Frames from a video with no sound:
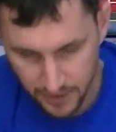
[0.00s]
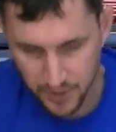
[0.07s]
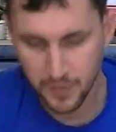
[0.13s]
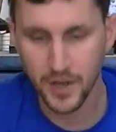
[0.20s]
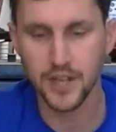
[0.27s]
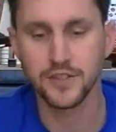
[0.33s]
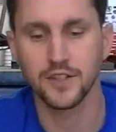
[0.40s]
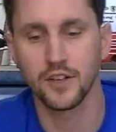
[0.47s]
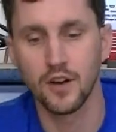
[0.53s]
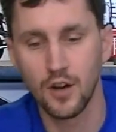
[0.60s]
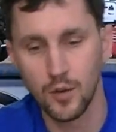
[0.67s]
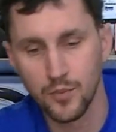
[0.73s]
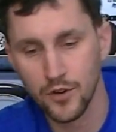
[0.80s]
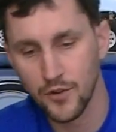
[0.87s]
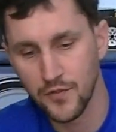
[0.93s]
the spacing
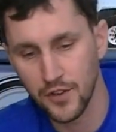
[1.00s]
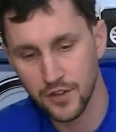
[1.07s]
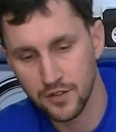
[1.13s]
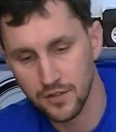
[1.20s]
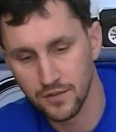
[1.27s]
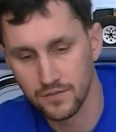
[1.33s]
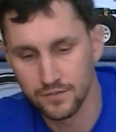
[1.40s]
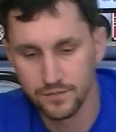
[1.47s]
all perfect.